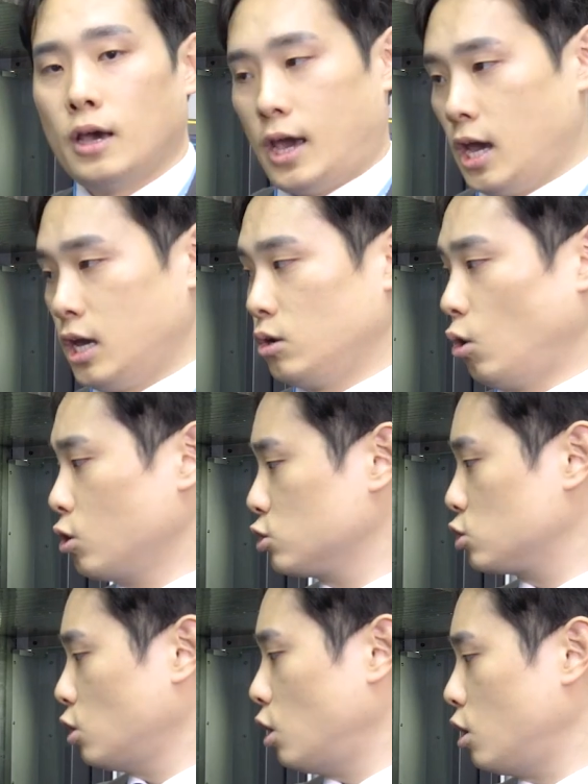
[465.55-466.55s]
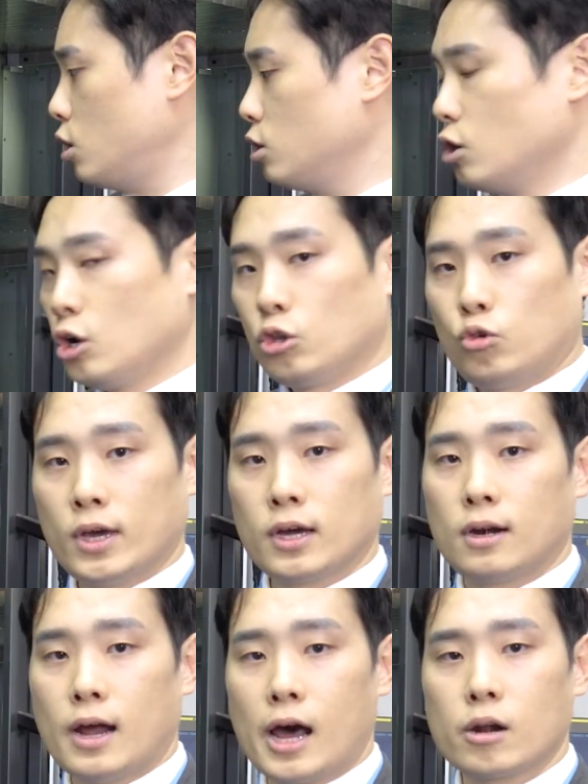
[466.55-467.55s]
and also doing a
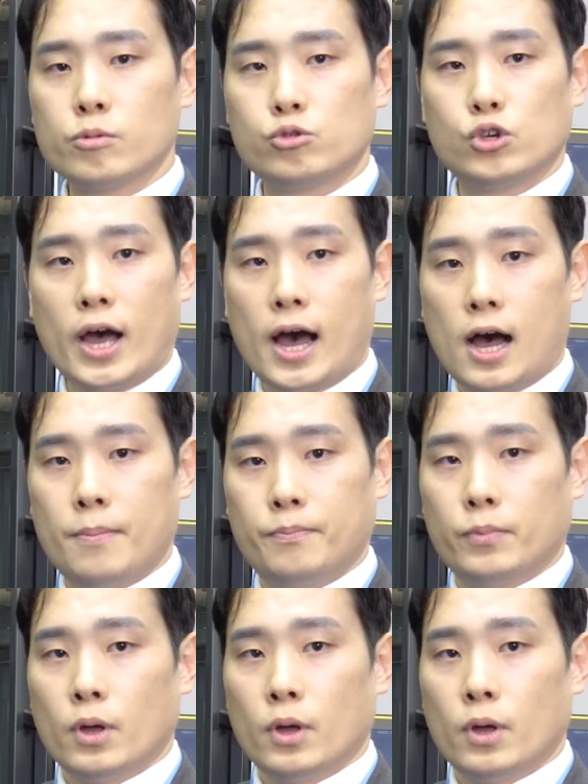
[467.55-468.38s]
lot of job